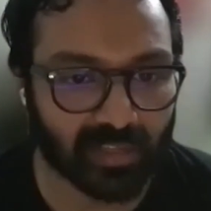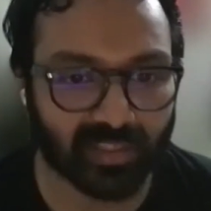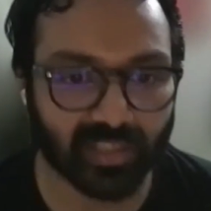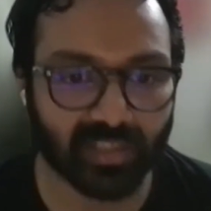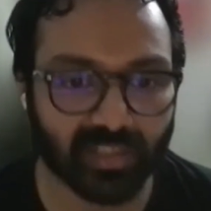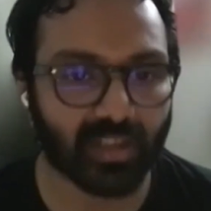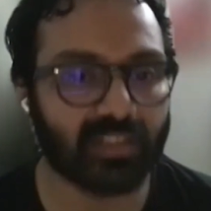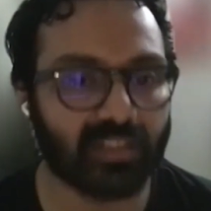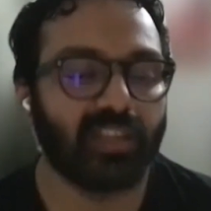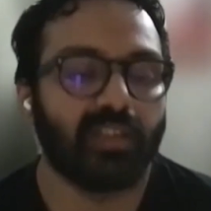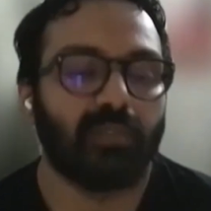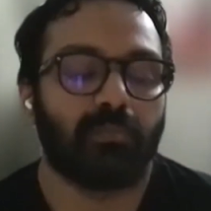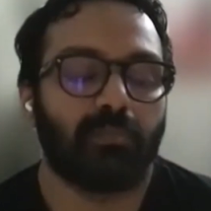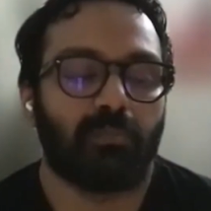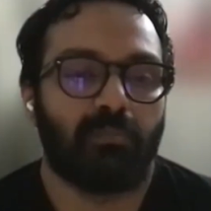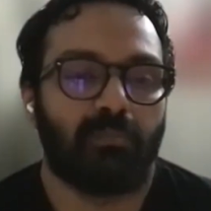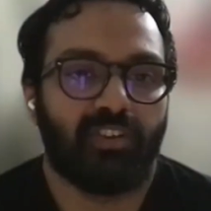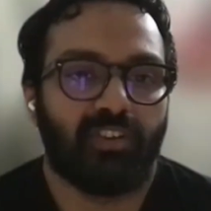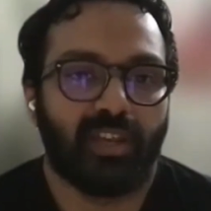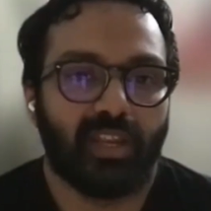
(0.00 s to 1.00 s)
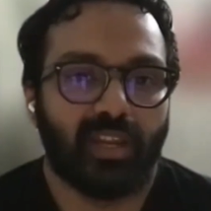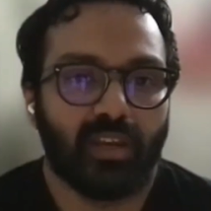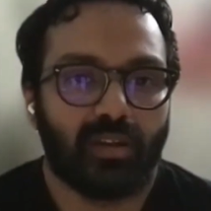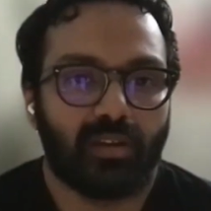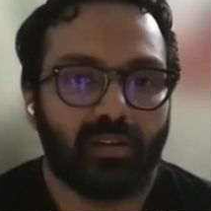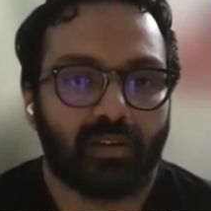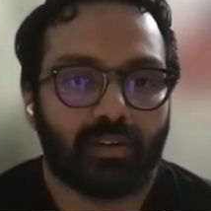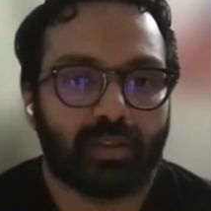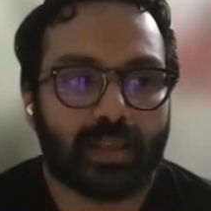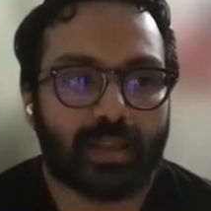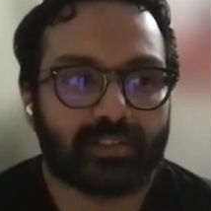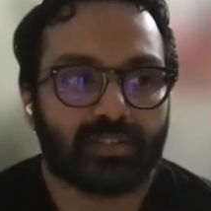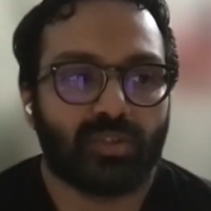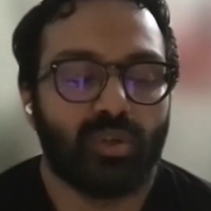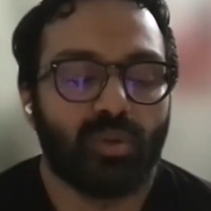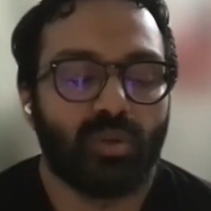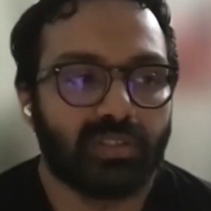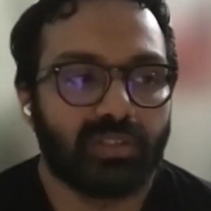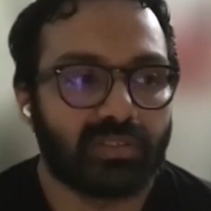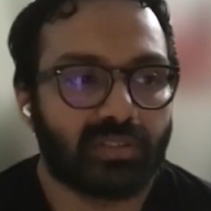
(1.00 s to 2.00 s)
I think we as
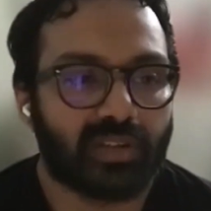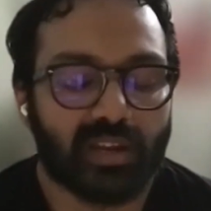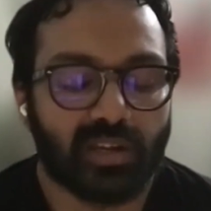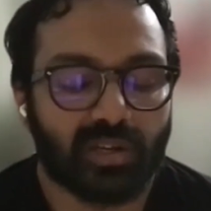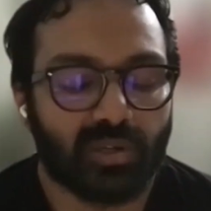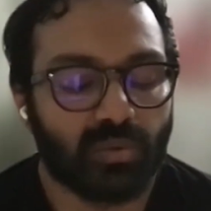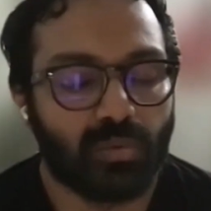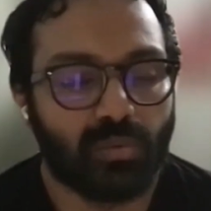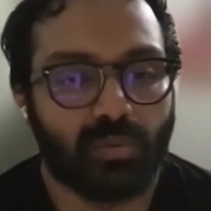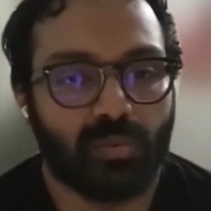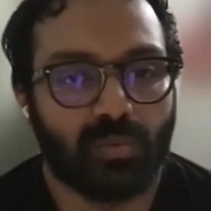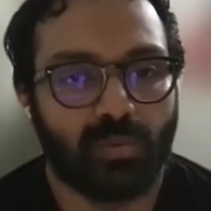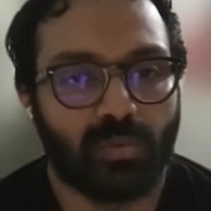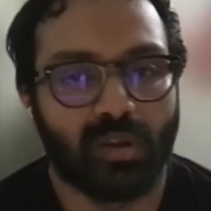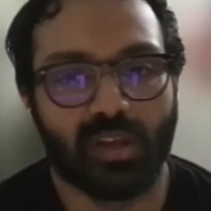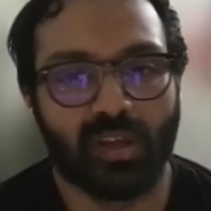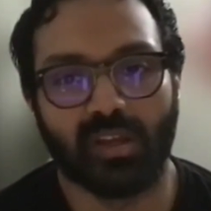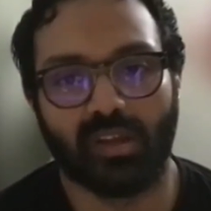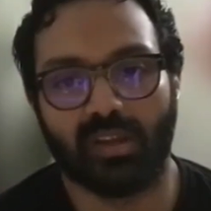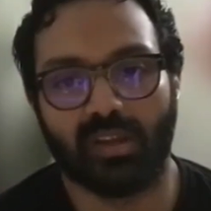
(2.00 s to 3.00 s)
humans tend to